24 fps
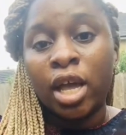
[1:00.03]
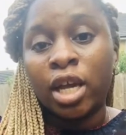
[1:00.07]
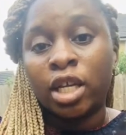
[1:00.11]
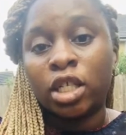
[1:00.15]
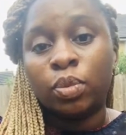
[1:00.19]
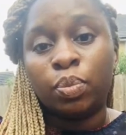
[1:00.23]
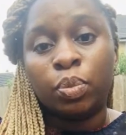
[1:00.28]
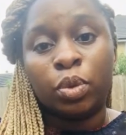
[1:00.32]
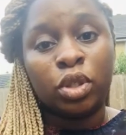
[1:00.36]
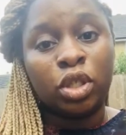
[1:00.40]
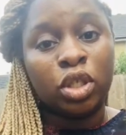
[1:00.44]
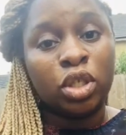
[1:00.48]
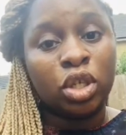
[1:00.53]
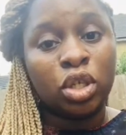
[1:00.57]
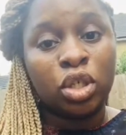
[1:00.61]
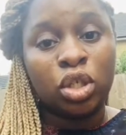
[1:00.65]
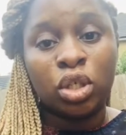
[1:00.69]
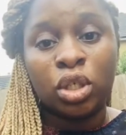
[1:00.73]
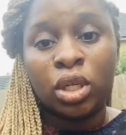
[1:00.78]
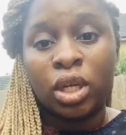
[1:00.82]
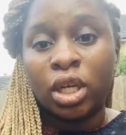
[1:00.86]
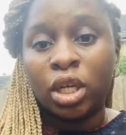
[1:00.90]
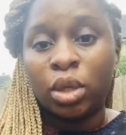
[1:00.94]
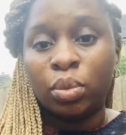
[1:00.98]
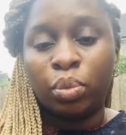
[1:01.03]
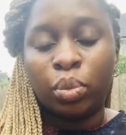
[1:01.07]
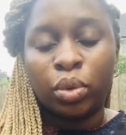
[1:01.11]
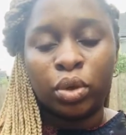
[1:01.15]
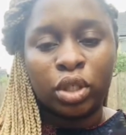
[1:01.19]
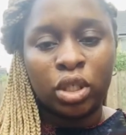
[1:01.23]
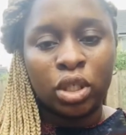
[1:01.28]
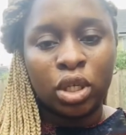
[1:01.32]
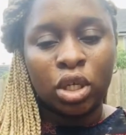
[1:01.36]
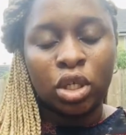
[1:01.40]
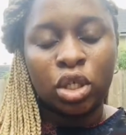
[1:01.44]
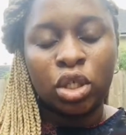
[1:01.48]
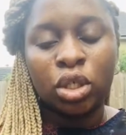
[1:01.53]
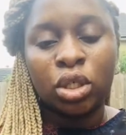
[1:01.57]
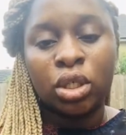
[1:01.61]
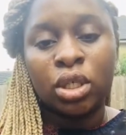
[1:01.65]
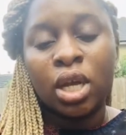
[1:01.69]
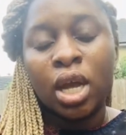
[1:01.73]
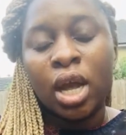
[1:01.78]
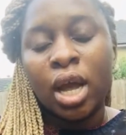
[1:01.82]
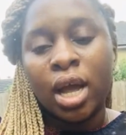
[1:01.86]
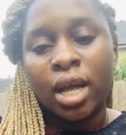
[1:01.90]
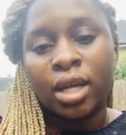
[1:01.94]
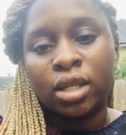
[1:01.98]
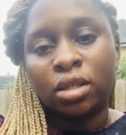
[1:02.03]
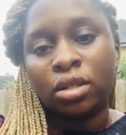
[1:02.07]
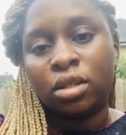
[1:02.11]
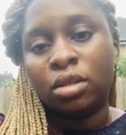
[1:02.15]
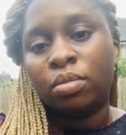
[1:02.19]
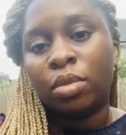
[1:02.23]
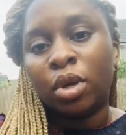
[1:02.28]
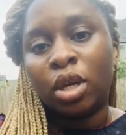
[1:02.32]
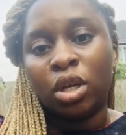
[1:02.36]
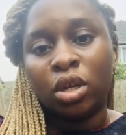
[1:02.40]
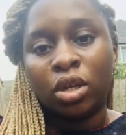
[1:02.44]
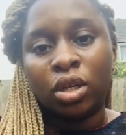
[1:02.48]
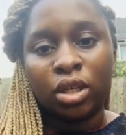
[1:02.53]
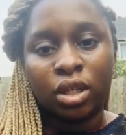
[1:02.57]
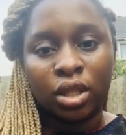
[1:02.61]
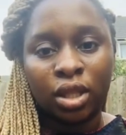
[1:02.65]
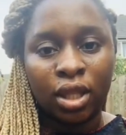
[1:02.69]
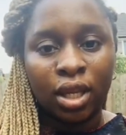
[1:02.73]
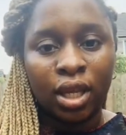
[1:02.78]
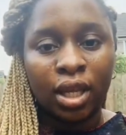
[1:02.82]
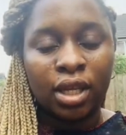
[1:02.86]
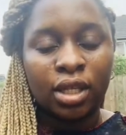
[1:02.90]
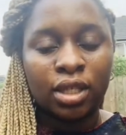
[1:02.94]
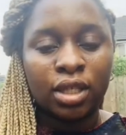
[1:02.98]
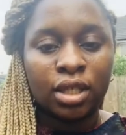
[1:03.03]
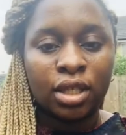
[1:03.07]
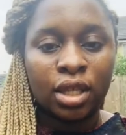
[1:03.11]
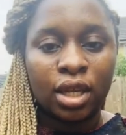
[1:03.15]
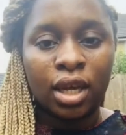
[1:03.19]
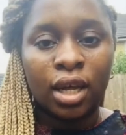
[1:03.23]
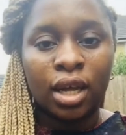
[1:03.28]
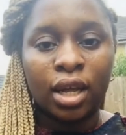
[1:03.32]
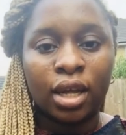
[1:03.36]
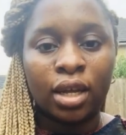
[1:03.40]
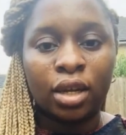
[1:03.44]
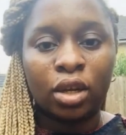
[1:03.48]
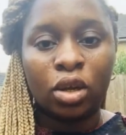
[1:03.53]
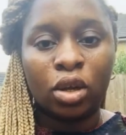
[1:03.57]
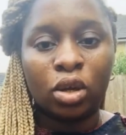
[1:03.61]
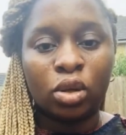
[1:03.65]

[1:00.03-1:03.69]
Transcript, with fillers: exportation and importation, and so many other things they can